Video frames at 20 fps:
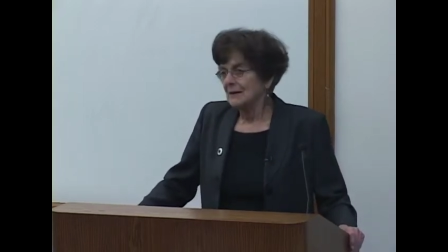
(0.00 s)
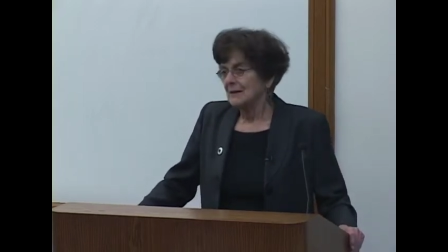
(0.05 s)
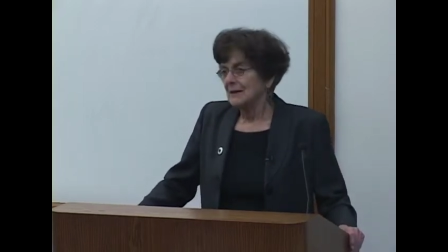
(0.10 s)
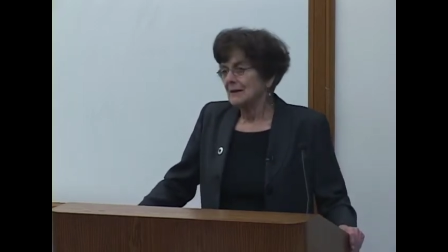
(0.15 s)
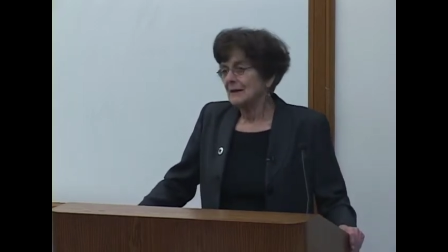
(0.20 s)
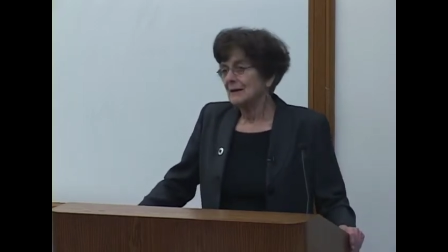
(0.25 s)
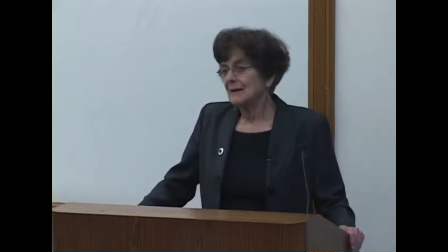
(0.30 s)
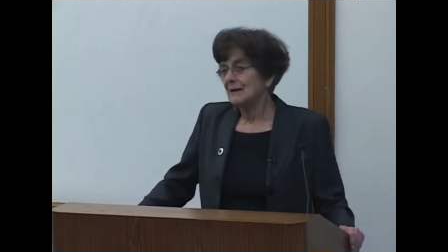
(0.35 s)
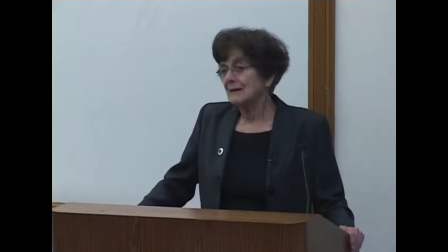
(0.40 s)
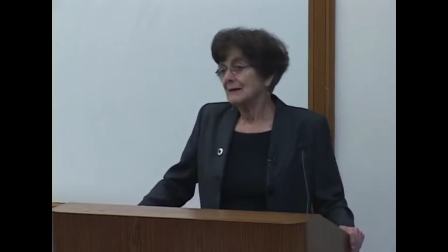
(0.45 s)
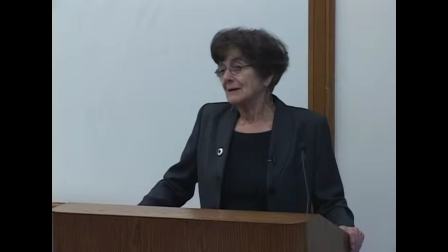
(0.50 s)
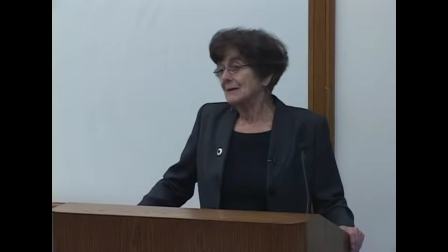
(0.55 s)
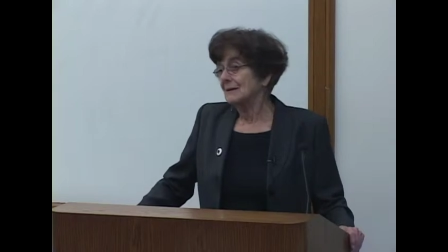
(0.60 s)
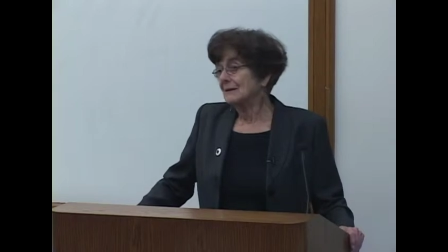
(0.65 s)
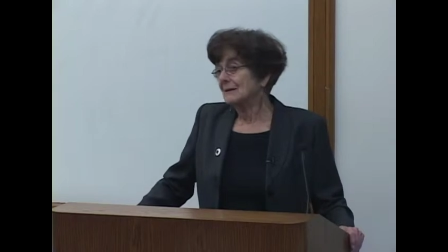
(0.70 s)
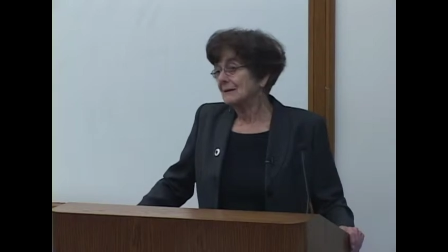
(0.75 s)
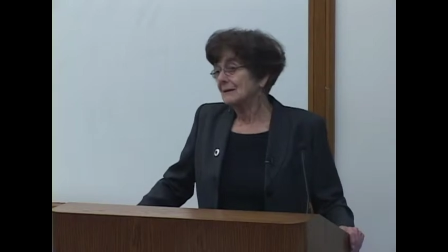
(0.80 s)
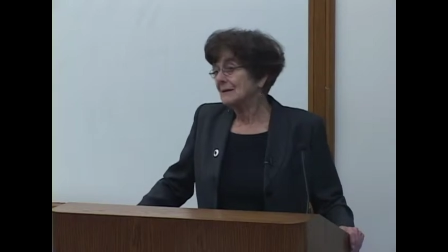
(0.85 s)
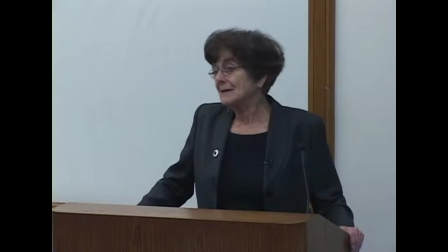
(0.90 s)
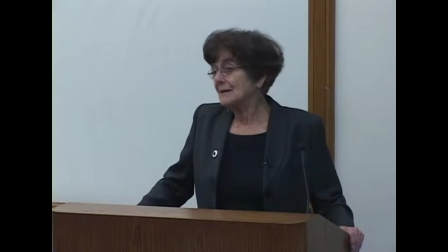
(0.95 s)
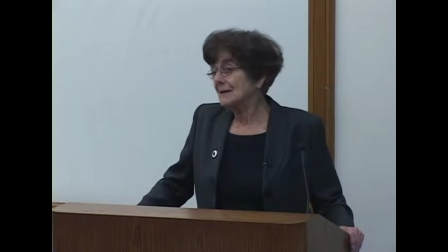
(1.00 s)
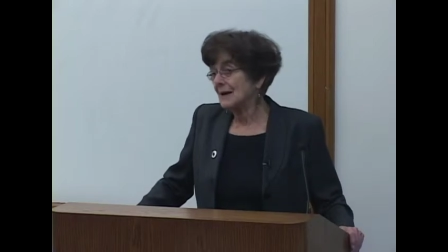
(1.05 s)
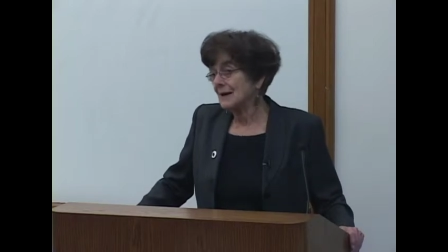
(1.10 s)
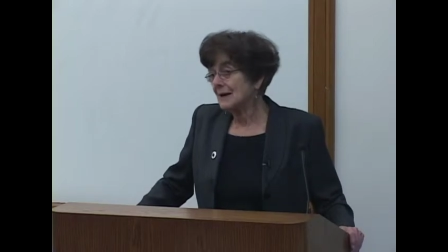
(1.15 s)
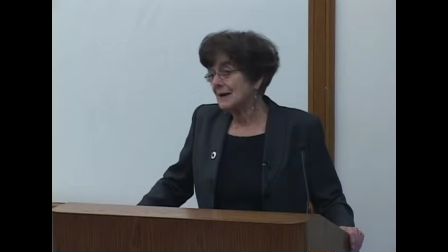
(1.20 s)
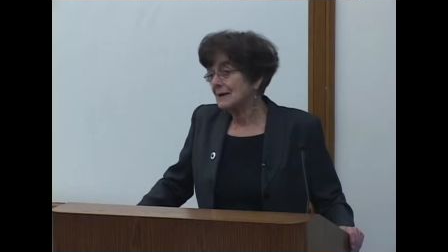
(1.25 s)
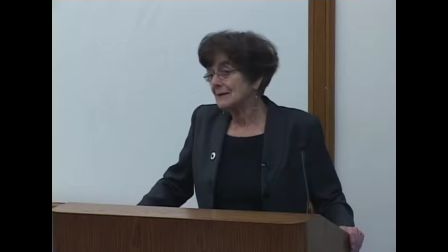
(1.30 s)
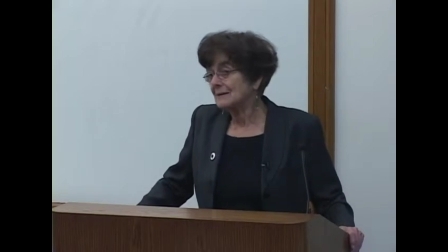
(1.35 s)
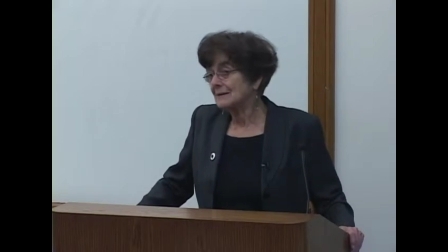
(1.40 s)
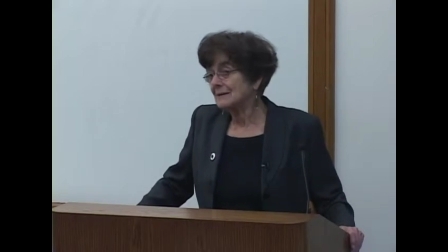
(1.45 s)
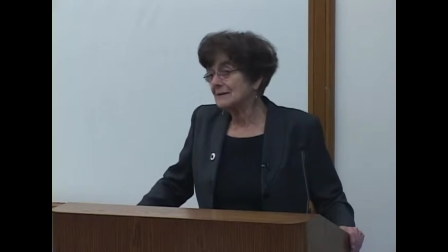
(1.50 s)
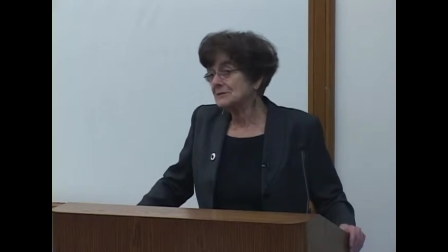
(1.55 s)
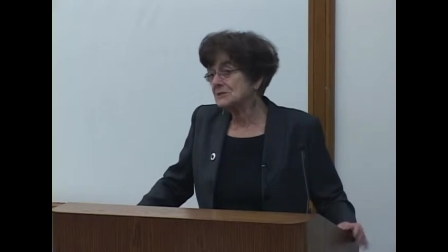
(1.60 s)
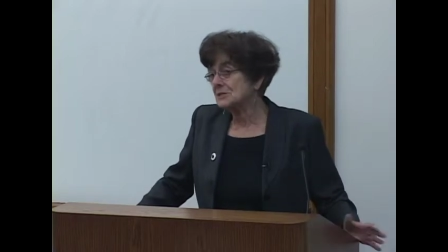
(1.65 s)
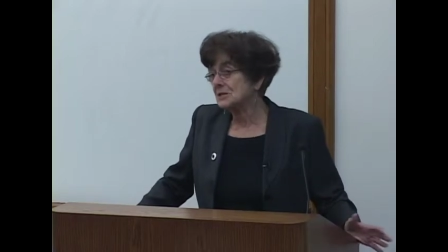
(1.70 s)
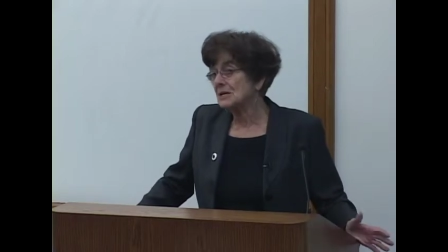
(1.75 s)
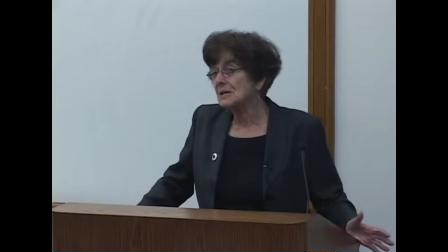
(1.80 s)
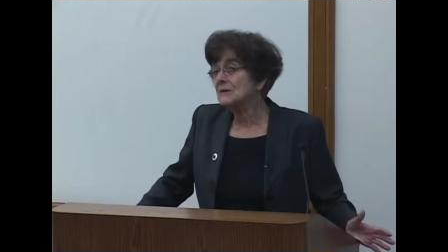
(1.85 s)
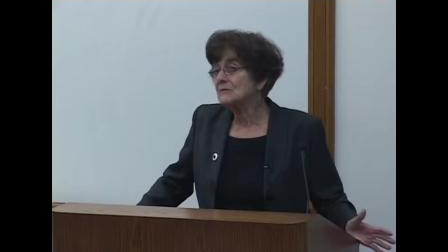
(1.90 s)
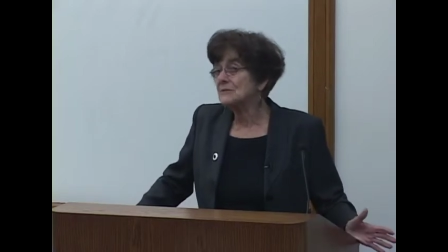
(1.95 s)
Uh, he had
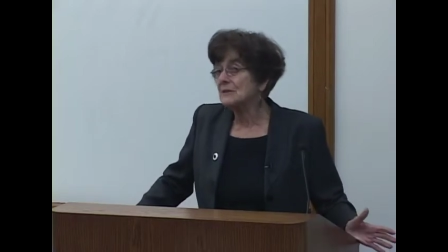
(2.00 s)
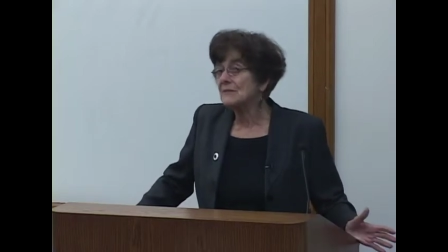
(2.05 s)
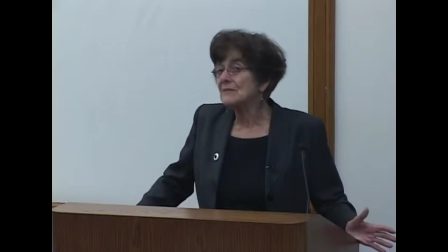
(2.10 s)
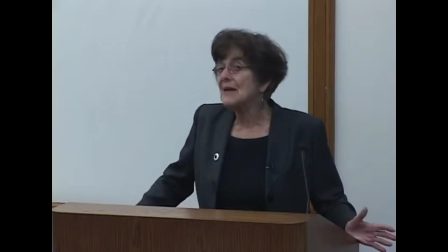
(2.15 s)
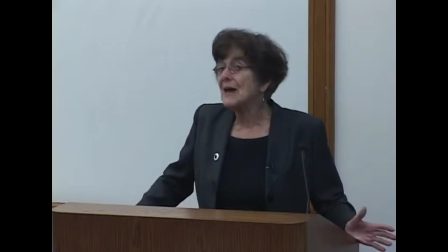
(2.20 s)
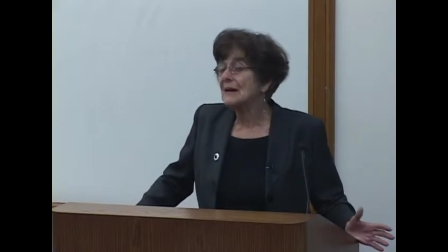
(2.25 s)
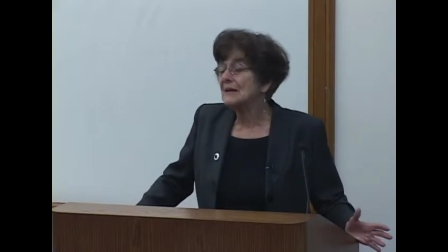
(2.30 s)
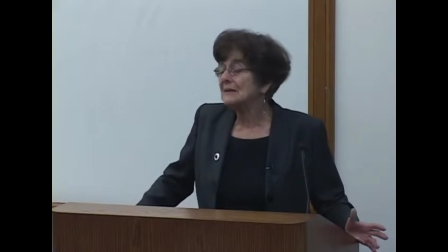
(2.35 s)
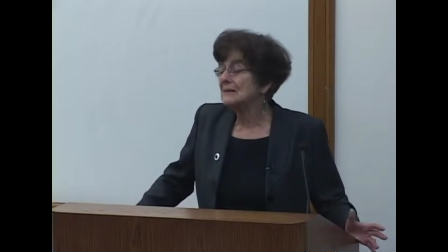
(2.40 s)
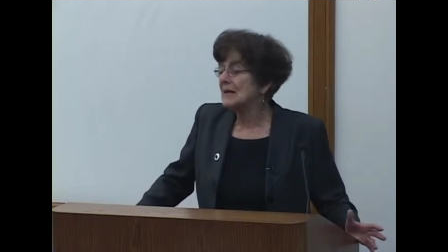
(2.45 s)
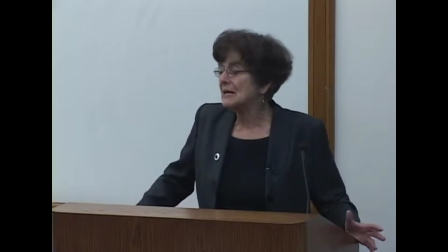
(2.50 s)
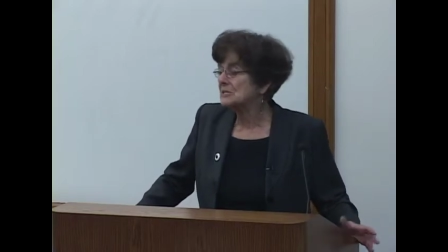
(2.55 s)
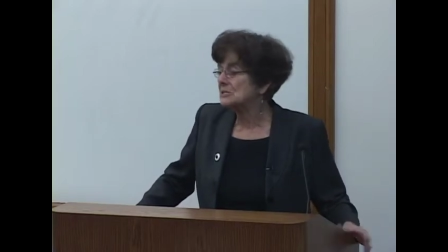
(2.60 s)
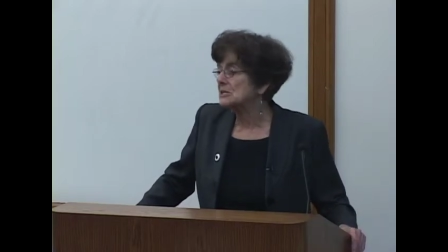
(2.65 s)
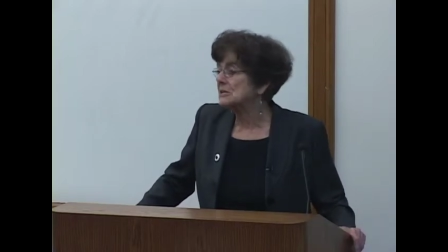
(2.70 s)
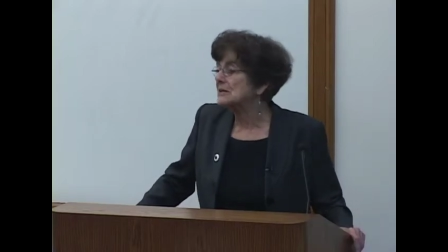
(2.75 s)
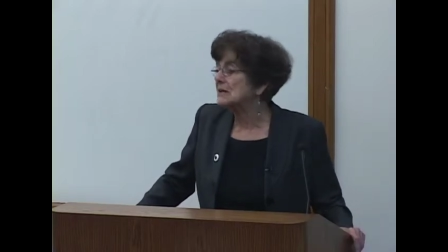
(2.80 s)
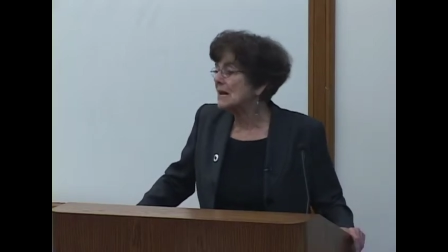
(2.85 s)
achieved in that election